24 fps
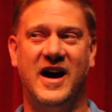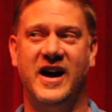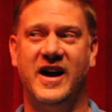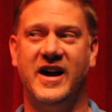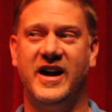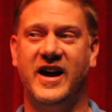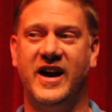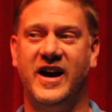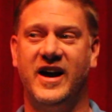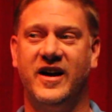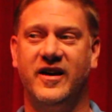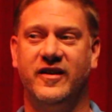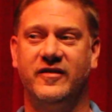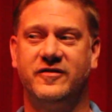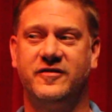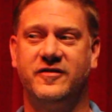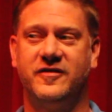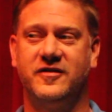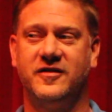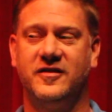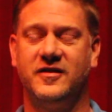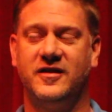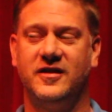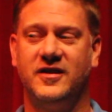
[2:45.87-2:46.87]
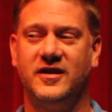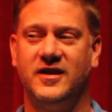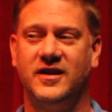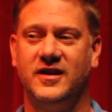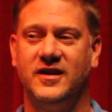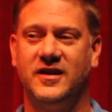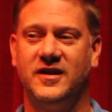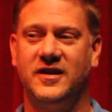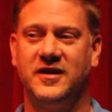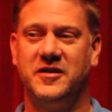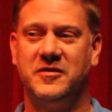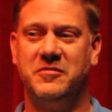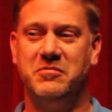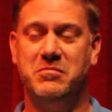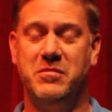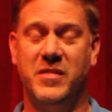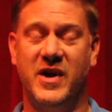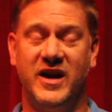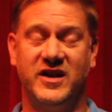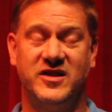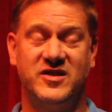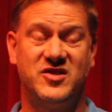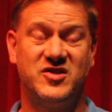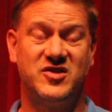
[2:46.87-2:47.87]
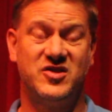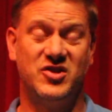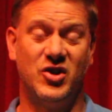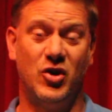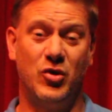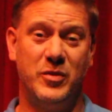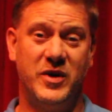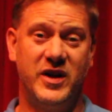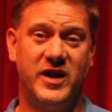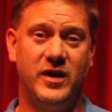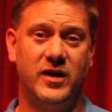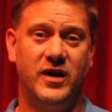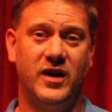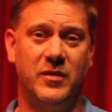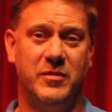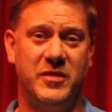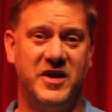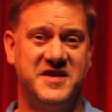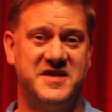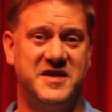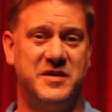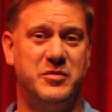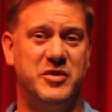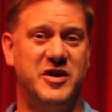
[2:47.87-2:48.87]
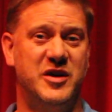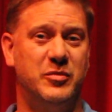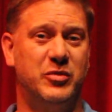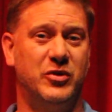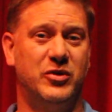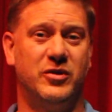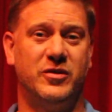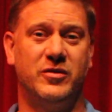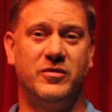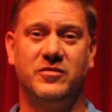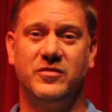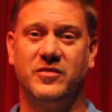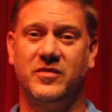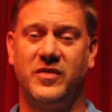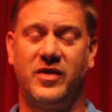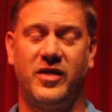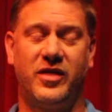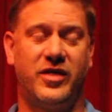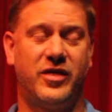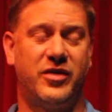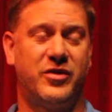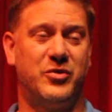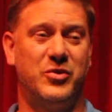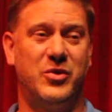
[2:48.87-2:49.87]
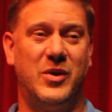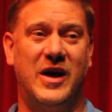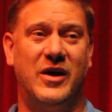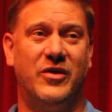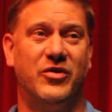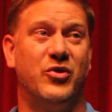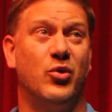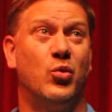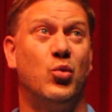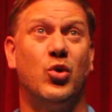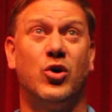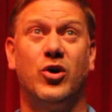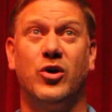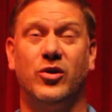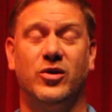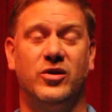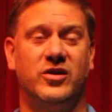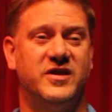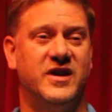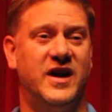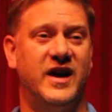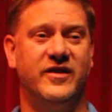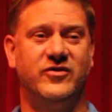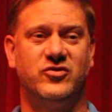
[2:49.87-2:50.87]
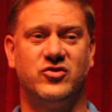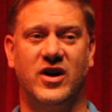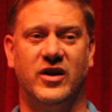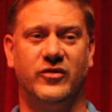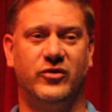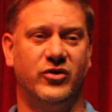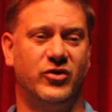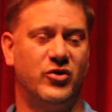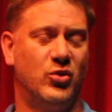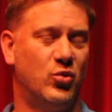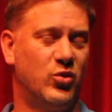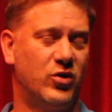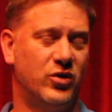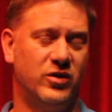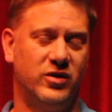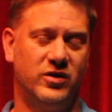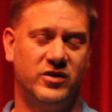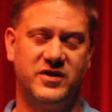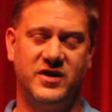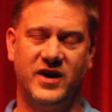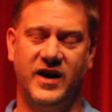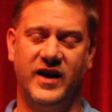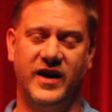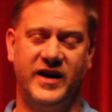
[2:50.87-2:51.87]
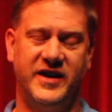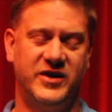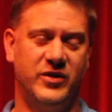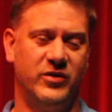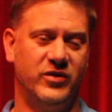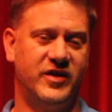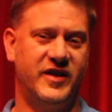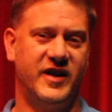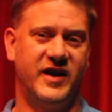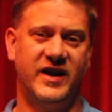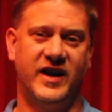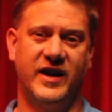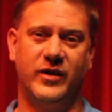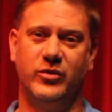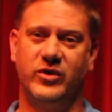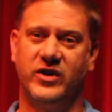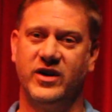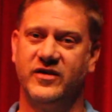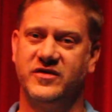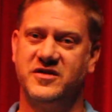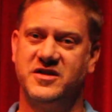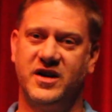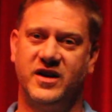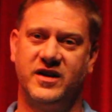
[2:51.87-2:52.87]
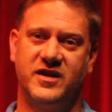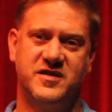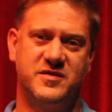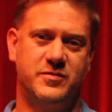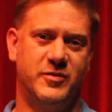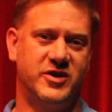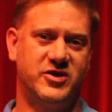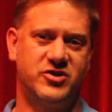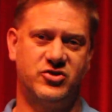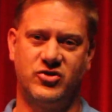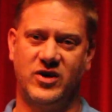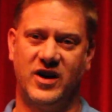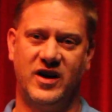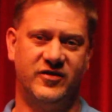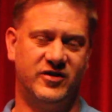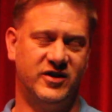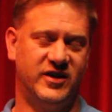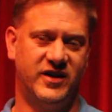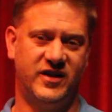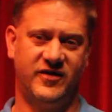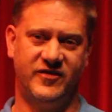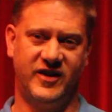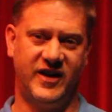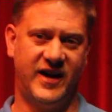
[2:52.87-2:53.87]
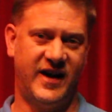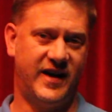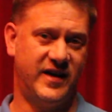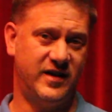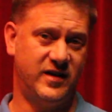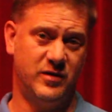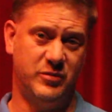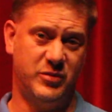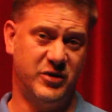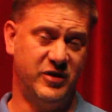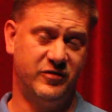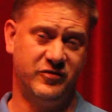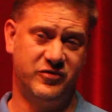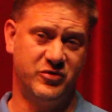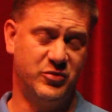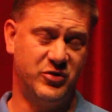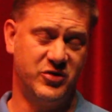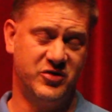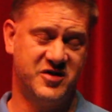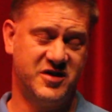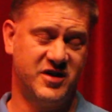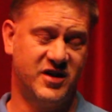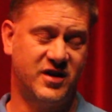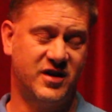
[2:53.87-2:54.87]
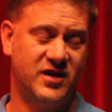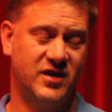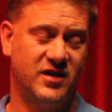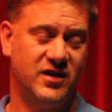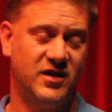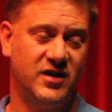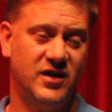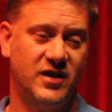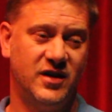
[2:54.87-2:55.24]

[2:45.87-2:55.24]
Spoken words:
I have met so many amazing people throughout the world. I've traveled the world. I don't think I would have done as much traveling if it hadn't been for music.